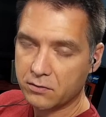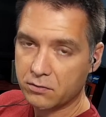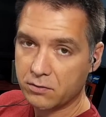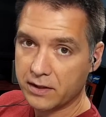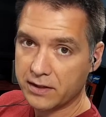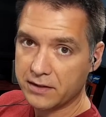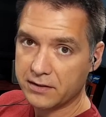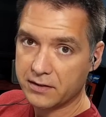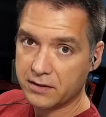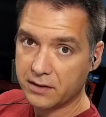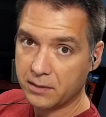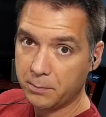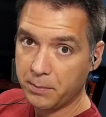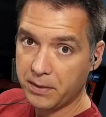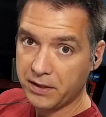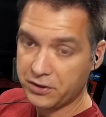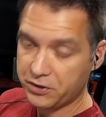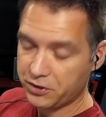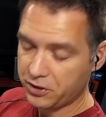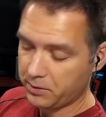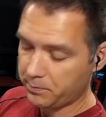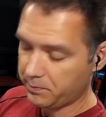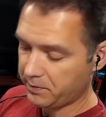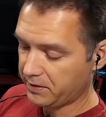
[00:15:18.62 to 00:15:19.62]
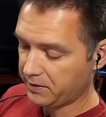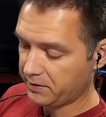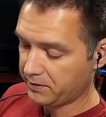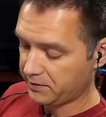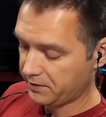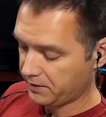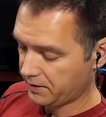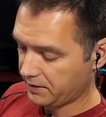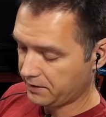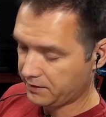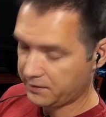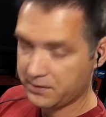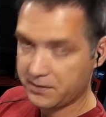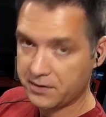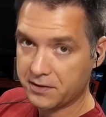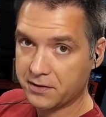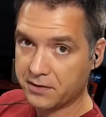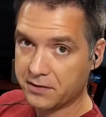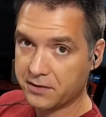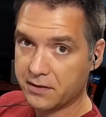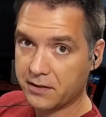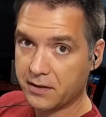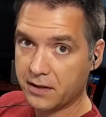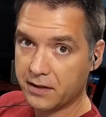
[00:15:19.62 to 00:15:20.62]
raise the pitch up in this case,
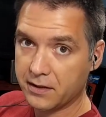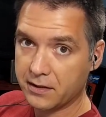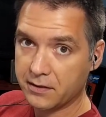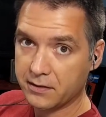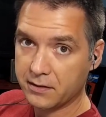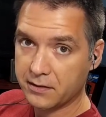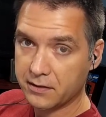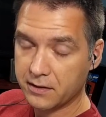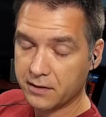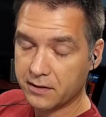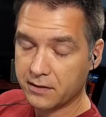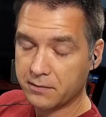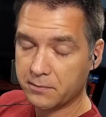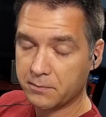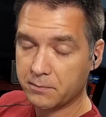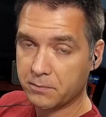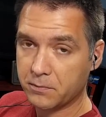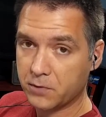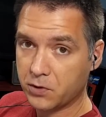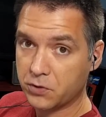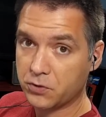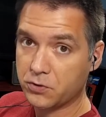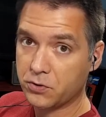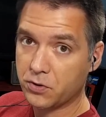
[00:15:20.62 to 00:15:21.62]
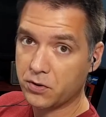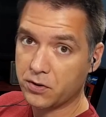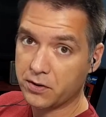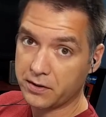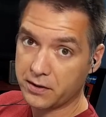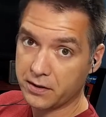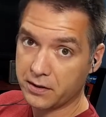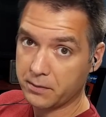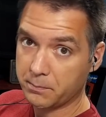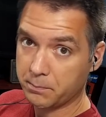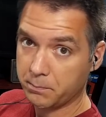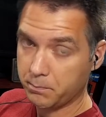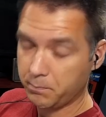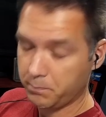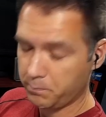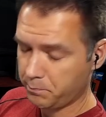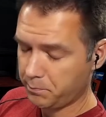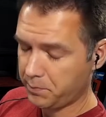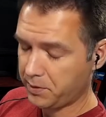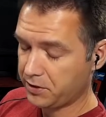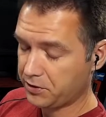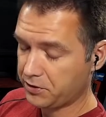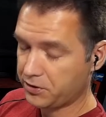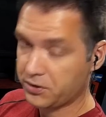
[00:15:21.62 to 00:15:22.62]
since I'm controlling the
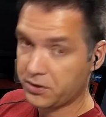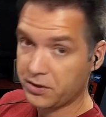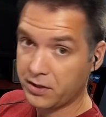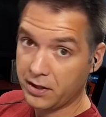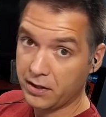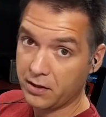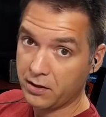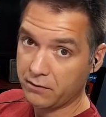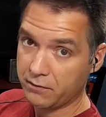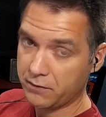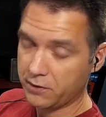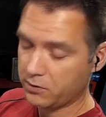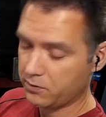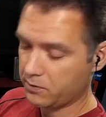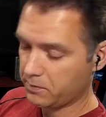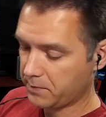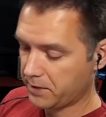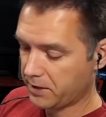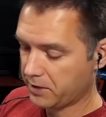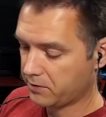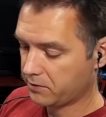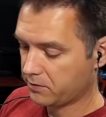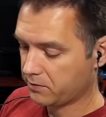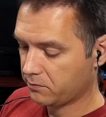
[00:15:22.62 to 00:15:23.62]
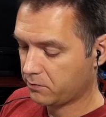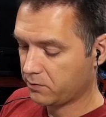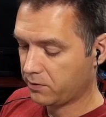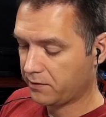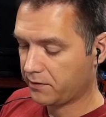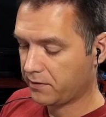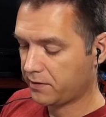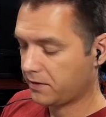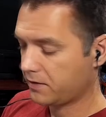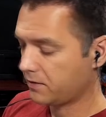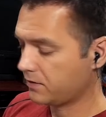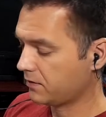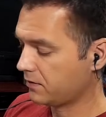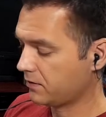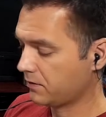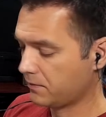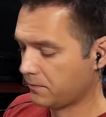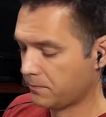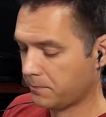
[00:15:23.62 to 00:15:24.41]
pitch LFO amount with this.